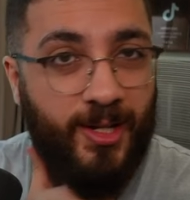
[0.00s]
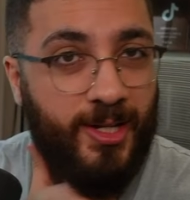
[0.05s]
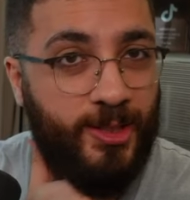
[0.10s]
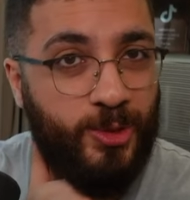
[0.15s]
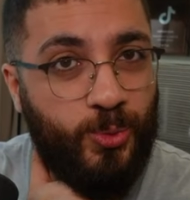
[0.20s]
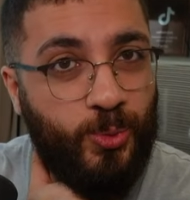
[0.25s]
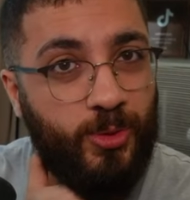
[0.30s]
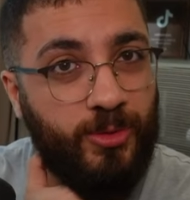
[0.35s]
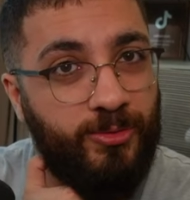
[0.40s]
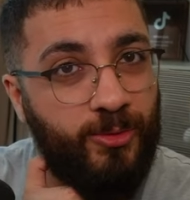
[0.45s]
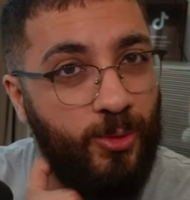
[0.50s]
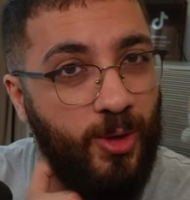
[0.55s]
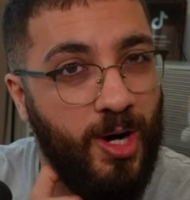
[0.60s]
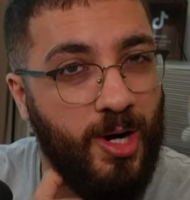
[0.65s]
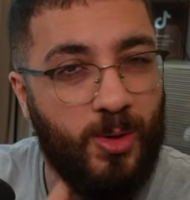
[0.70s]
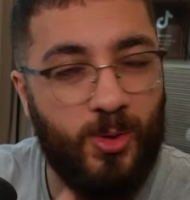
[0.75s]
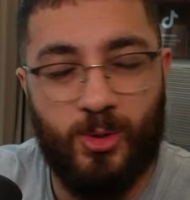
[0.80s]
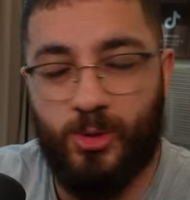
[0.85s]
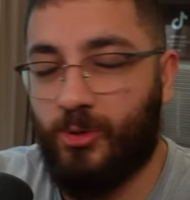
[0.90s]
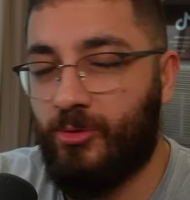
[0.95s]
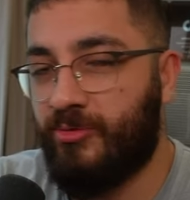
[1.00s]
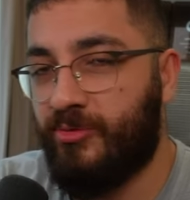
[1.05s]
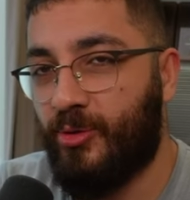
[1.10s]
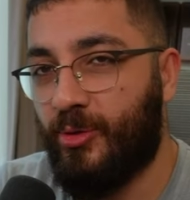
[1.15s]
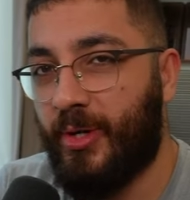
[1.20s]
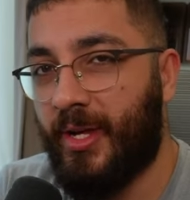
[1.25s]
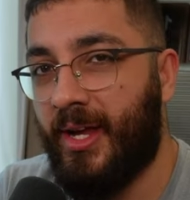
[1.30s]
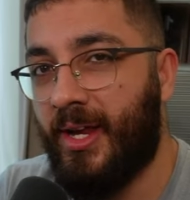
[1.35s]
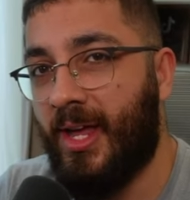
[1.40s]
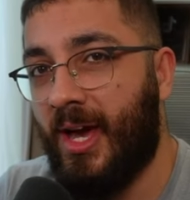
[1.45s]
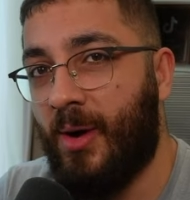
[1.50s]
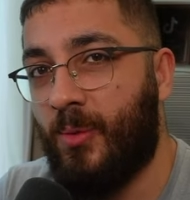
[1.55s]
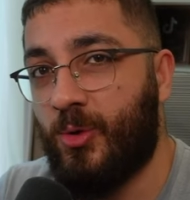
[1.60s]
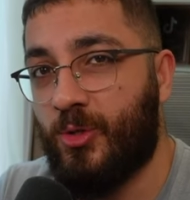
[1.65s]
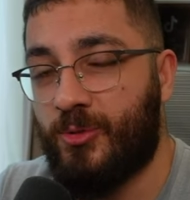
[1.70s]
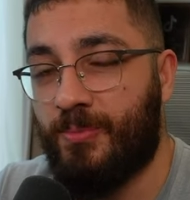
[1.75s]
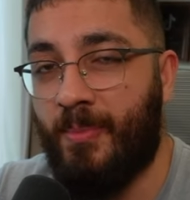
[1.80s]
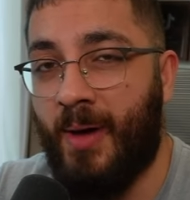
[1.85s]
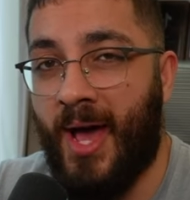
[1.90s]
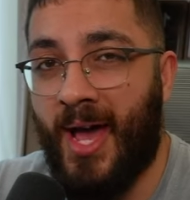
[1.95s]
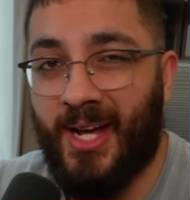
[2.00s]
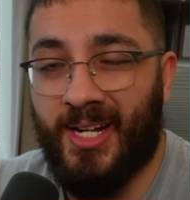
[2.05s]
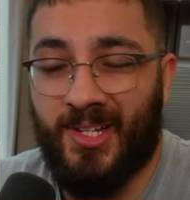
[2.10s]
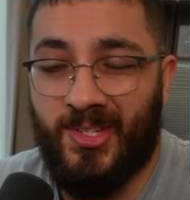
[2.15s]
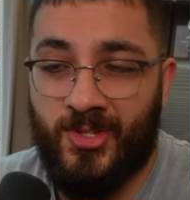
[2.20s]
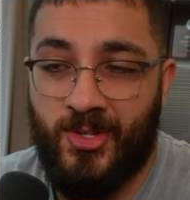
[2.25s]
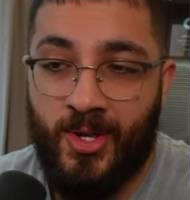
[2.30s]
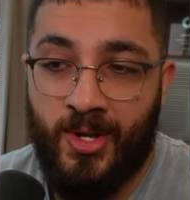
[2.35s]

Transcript: like twenty-four hours or forty-eight hours max.